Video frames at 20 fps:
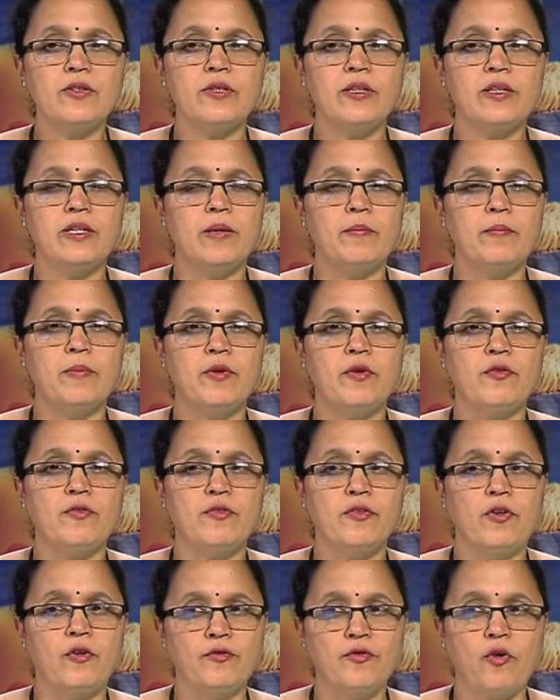on the number of
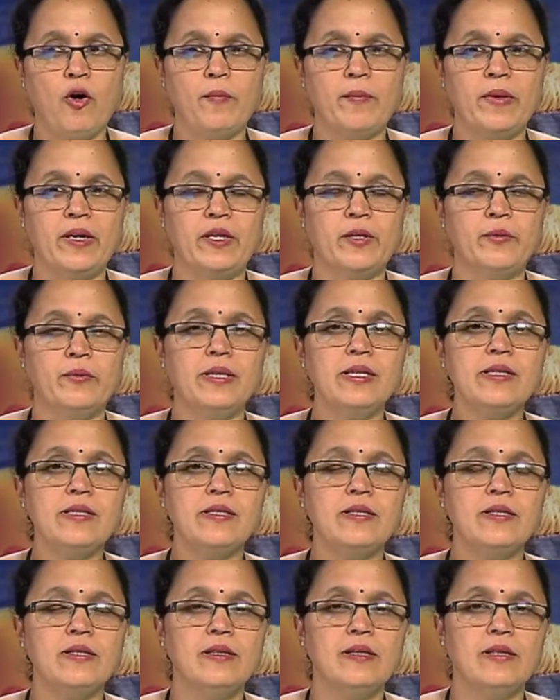forming
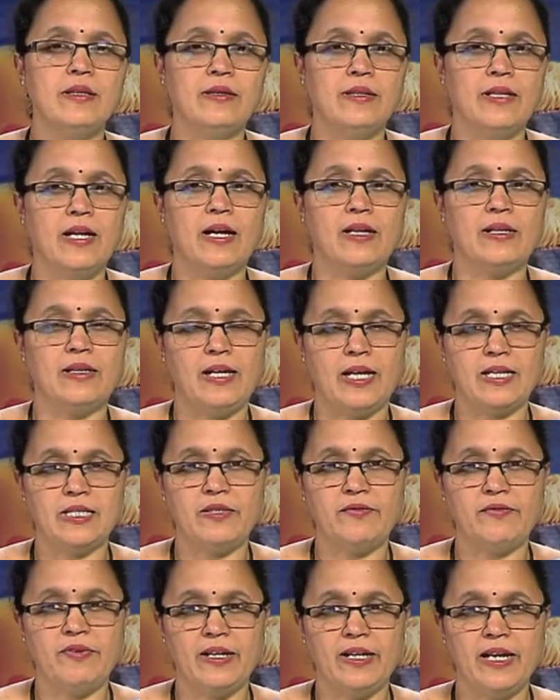units, they are
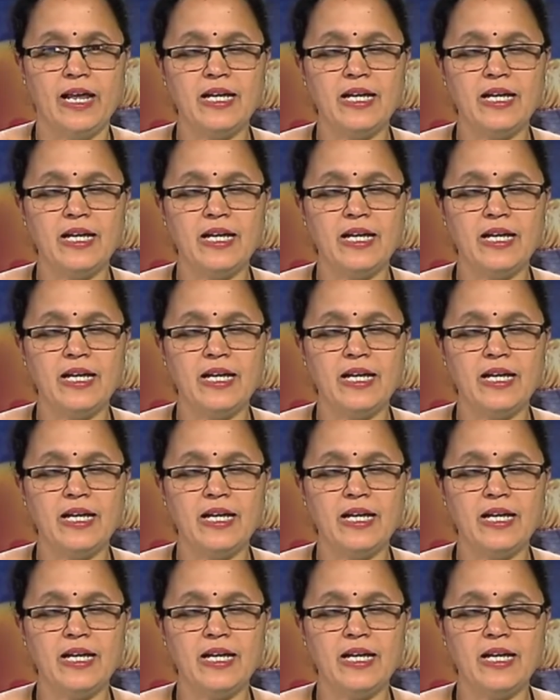classified